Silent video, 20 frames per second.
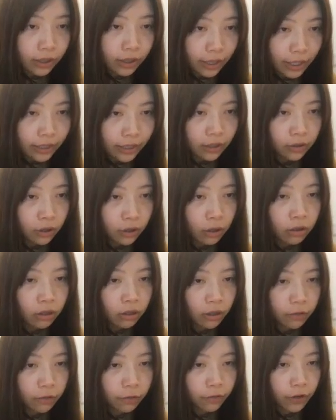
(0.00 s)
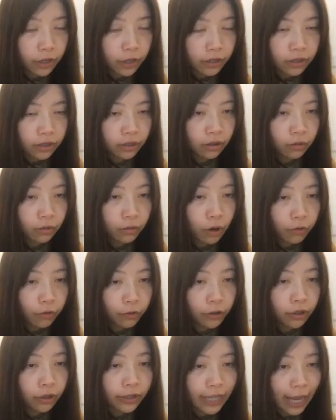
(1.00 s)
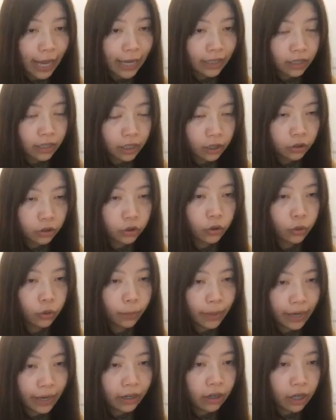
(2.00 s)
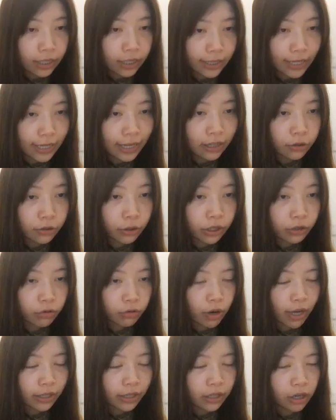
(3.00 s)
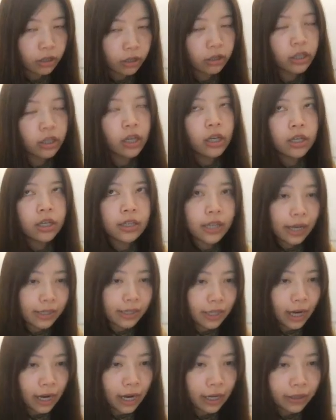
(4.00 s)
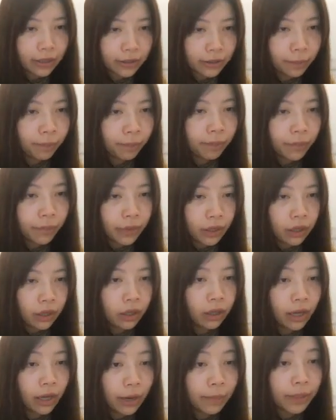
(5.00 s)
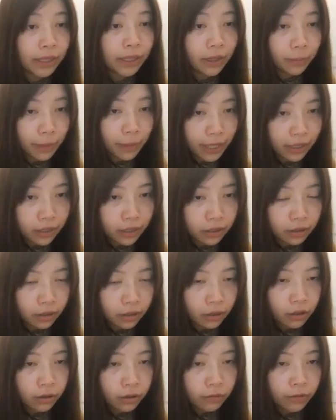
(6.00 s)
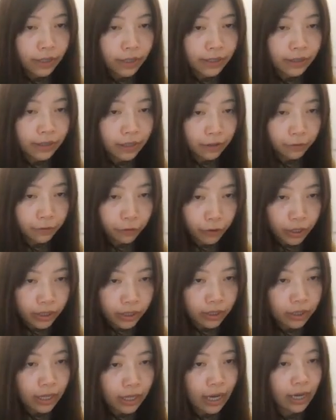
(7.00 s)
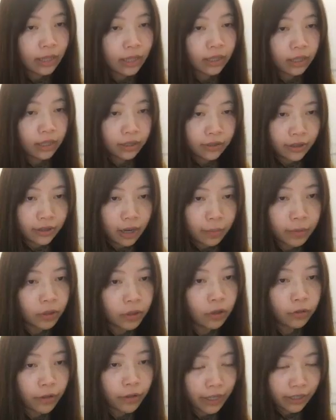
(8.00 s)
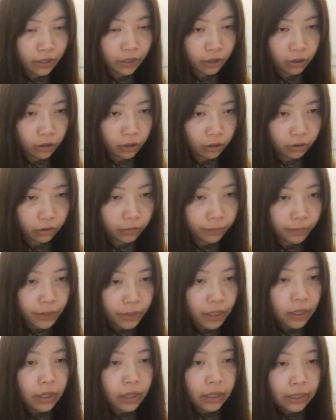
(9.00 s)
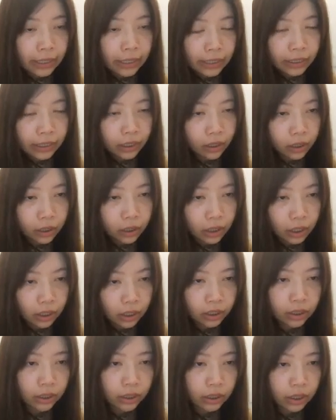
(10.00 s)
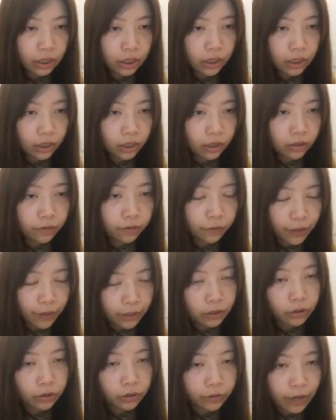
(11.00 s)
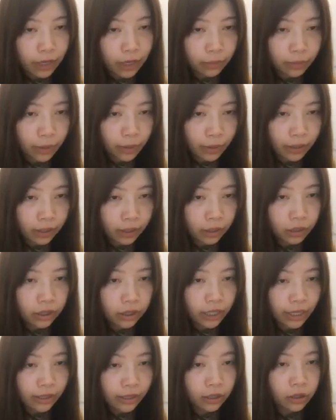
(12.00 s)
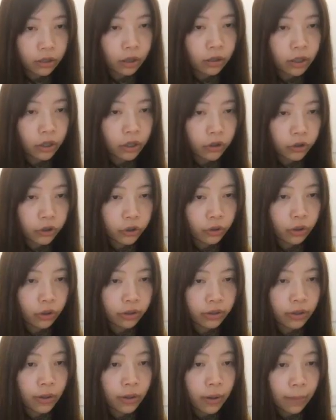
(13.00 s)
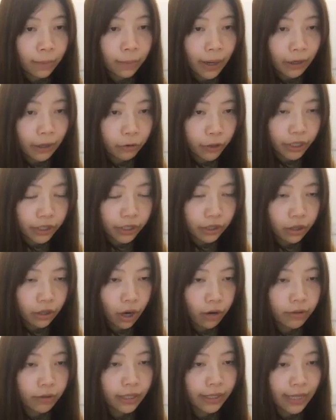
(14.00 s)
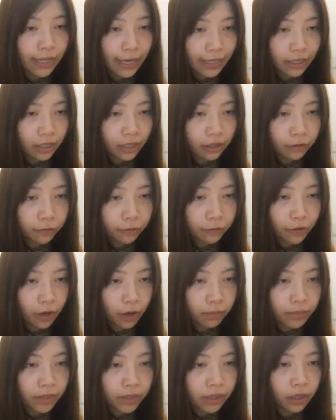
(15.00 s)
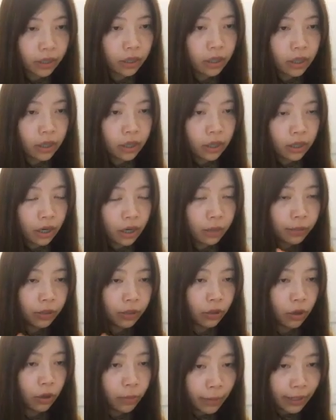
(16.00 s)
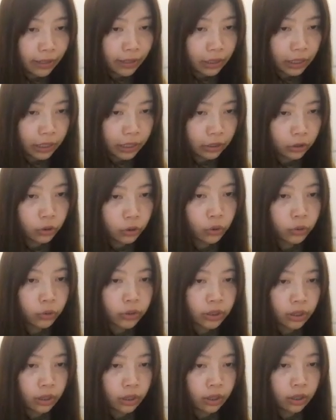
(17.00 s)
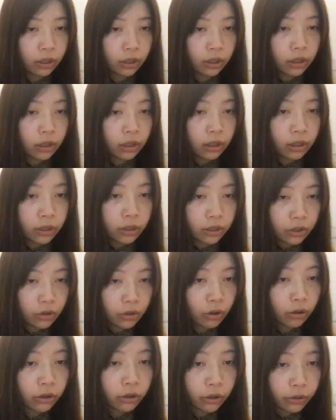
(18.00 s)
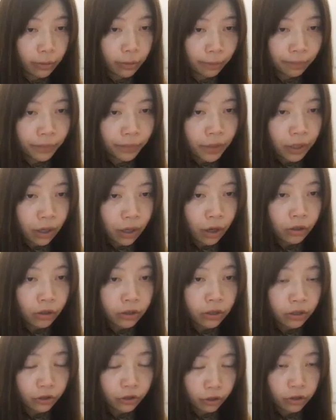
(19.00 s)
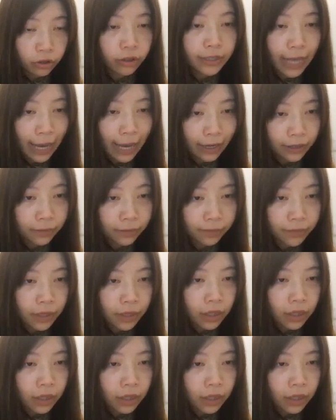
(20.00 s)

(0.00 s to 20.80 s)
Testosterone converts the warfarin ducts into male accessory structures such as epidermis, vas deferens, and the seminal vesicle. Later in the fetal development, testosterone controls migration of the testes from the abdomen into the scrotum or the scrotal sac.